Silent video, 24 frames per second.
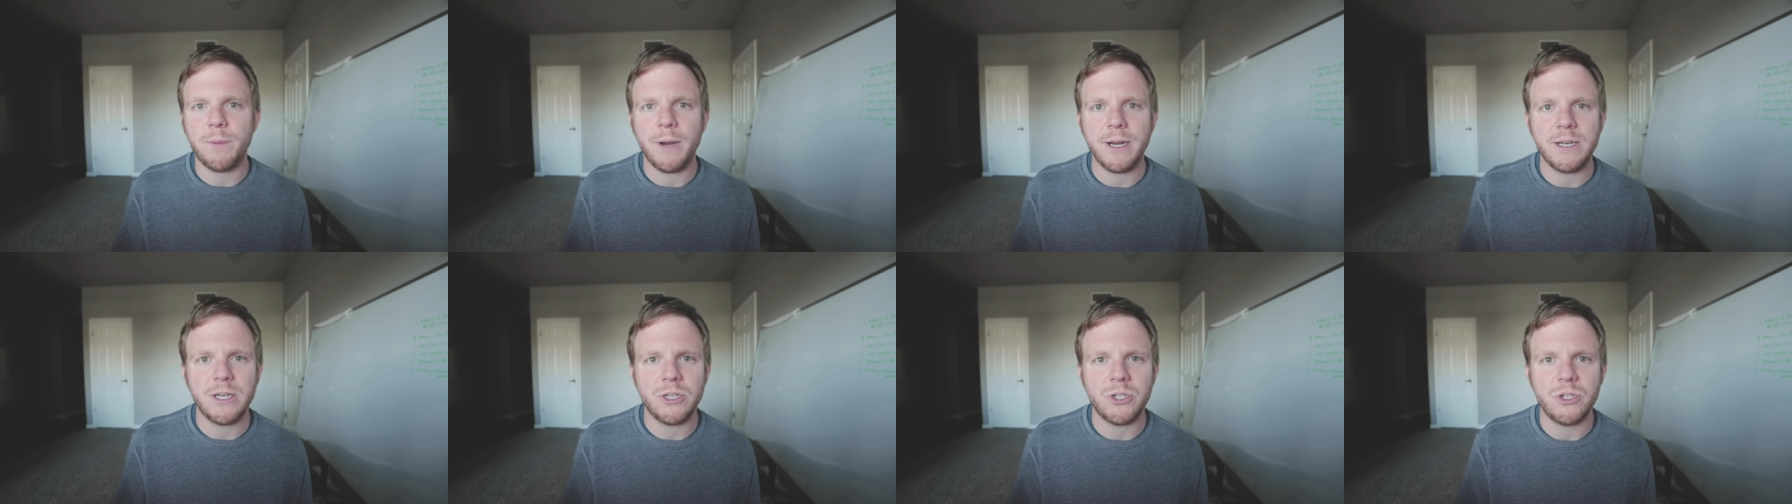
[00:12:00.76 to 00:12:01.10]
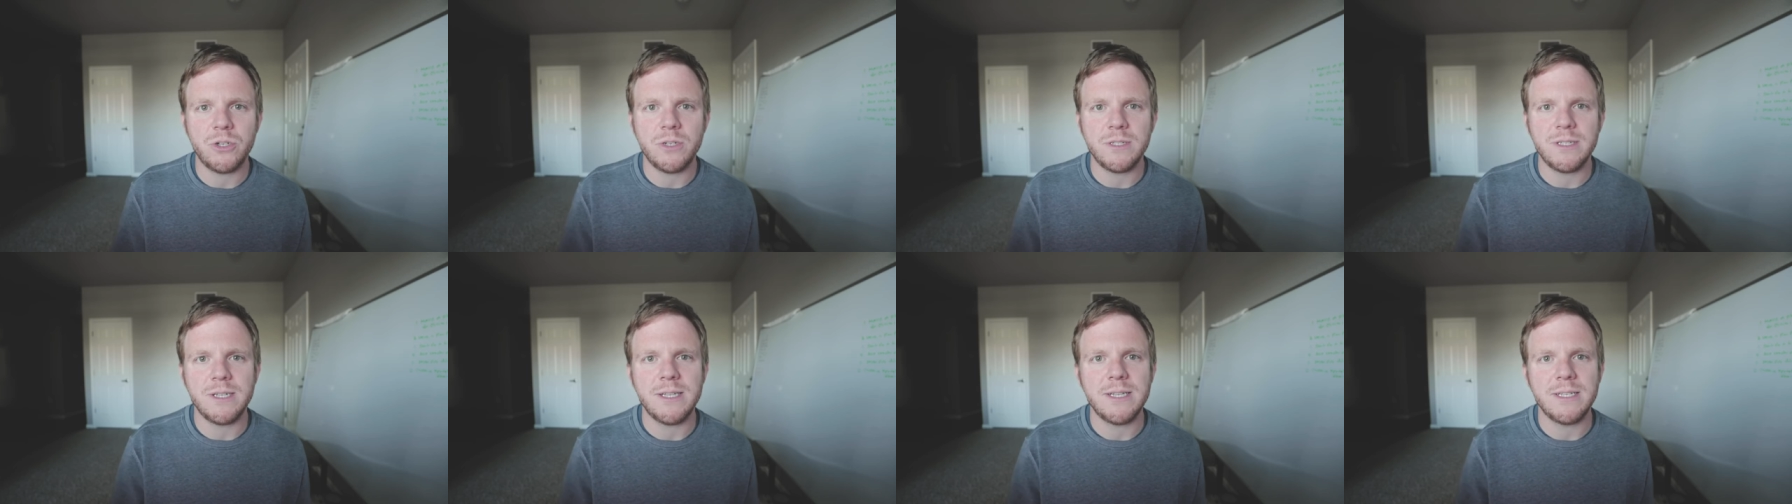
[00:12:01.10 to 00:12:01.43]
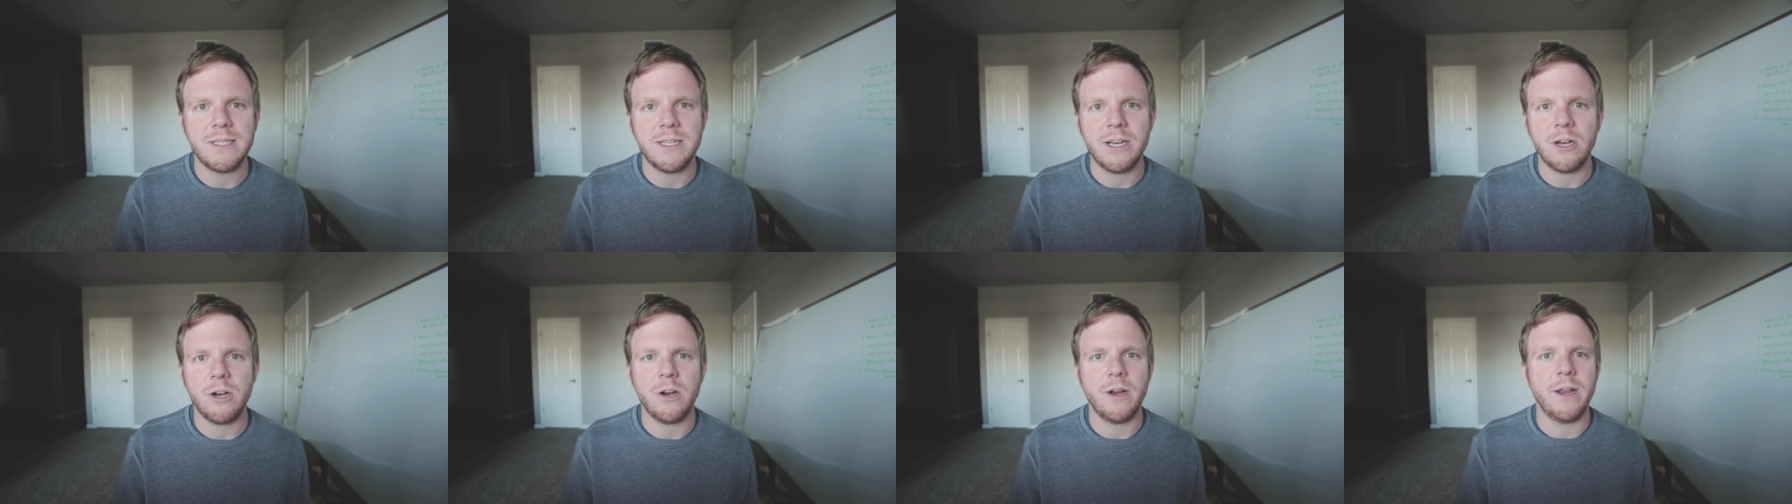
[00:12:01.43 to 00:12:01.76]
practitioners in
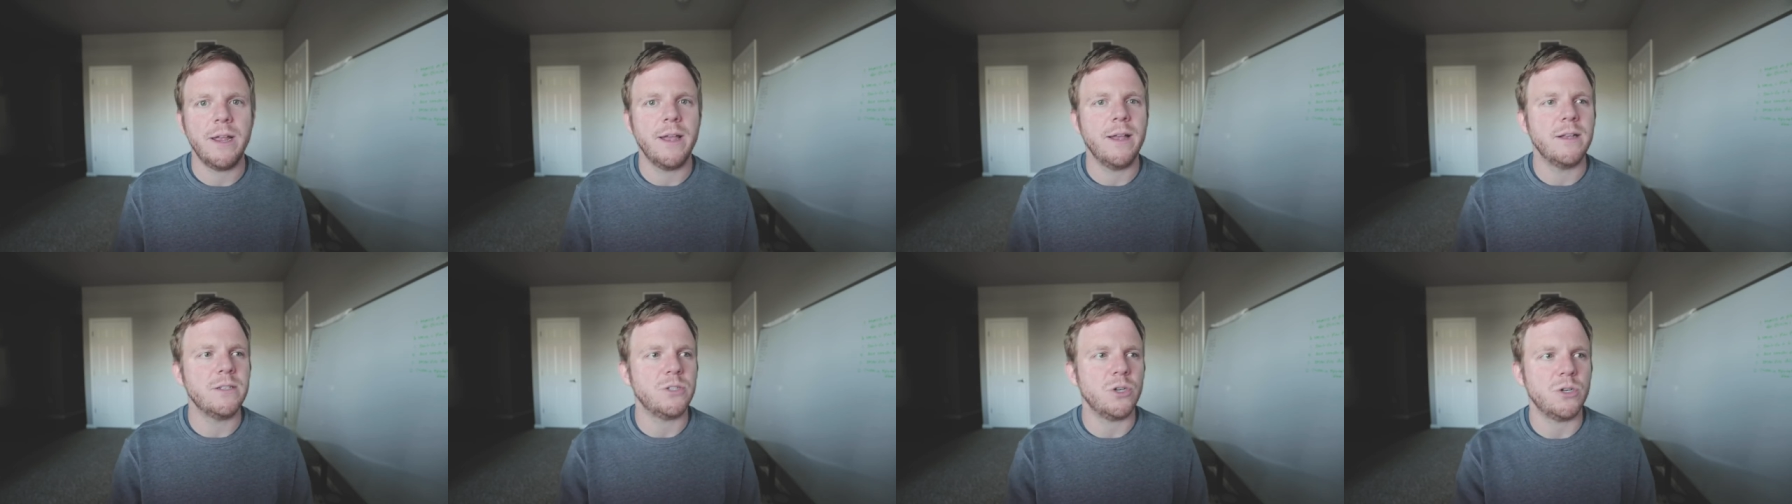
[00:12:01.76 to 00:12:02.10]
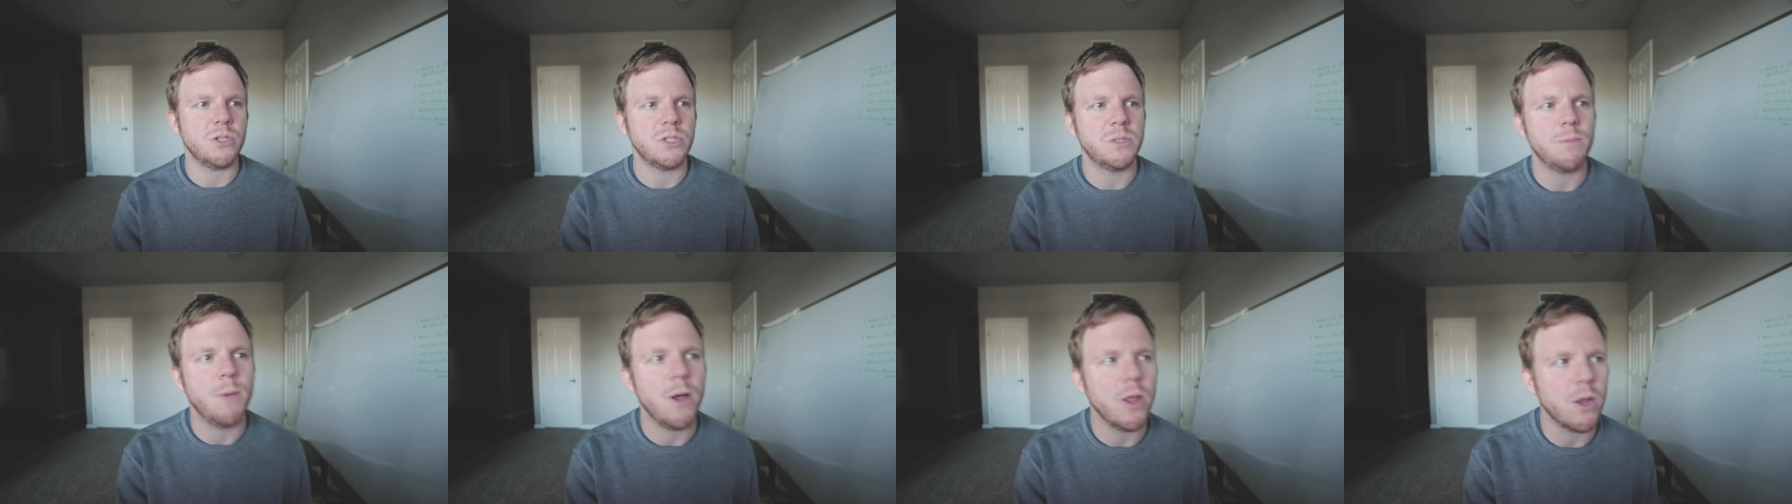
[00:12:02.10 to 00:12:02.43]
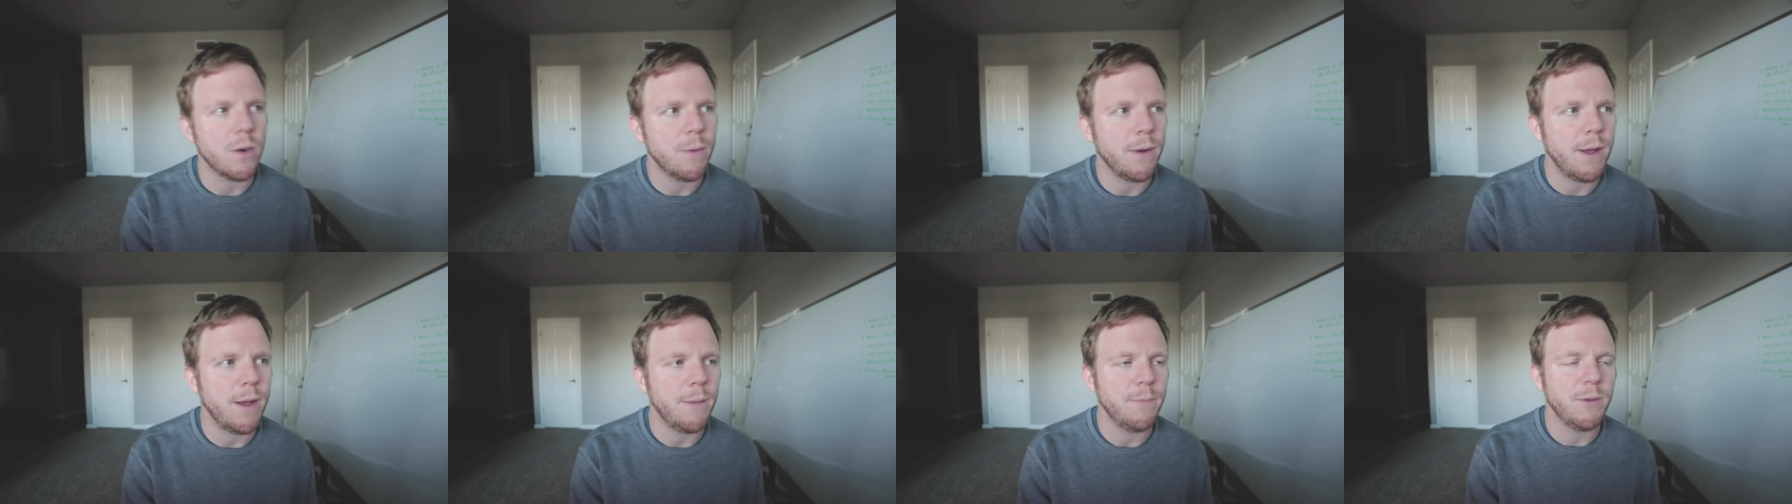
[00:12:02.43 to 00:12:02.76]
this area? Is there a
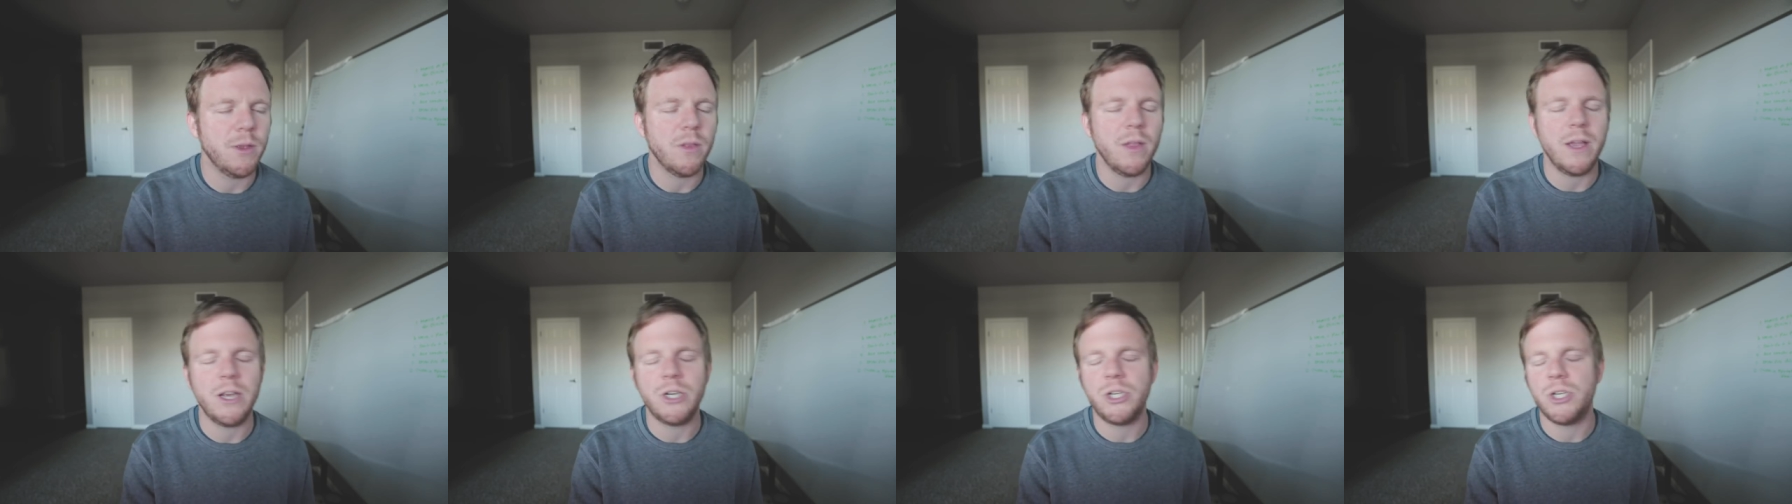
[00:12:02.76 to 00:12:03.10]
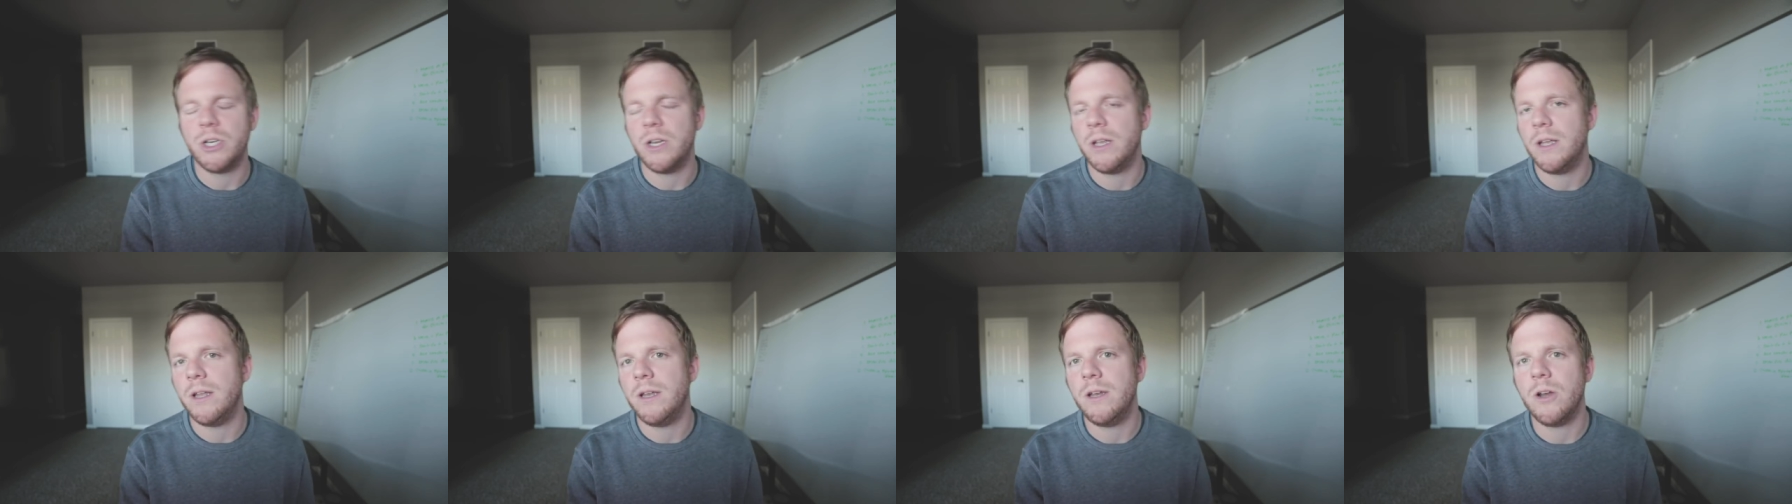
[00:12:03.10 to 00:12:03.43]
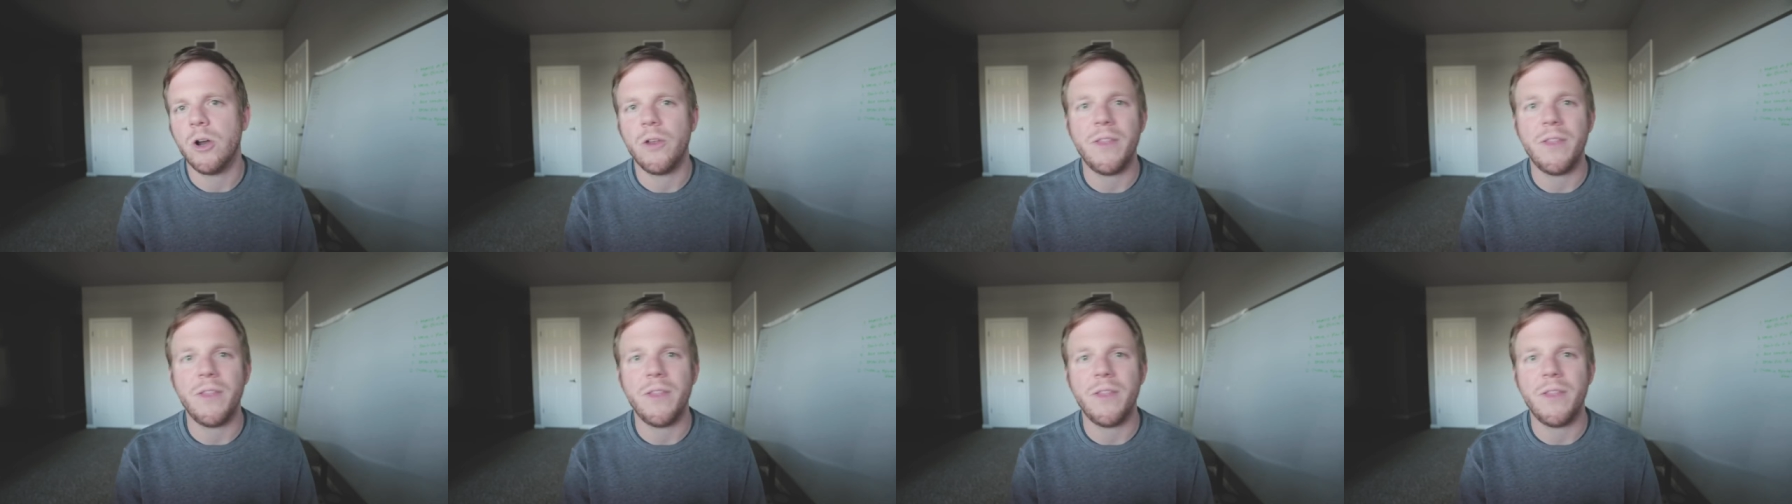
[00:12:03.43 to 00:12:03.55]
smaller population?